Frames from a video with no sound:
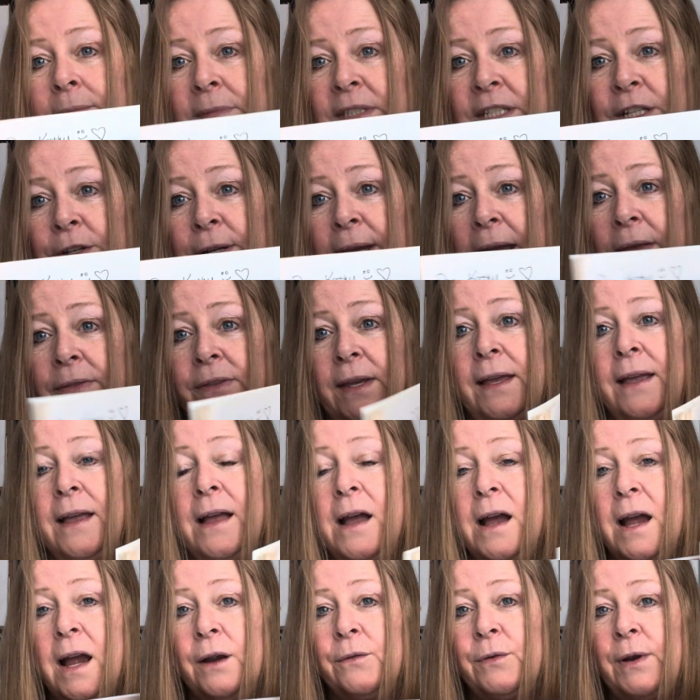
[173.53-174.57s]
dear Kathy.
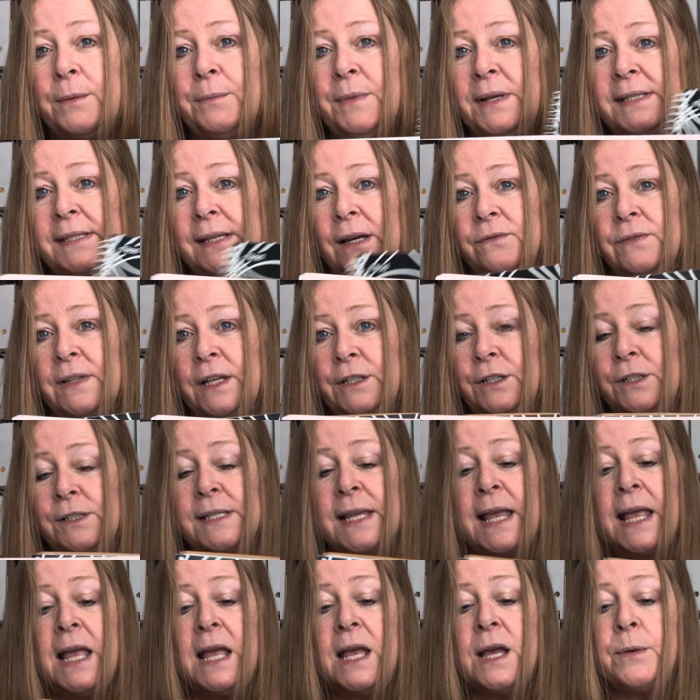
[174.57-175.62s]
I write myself letters.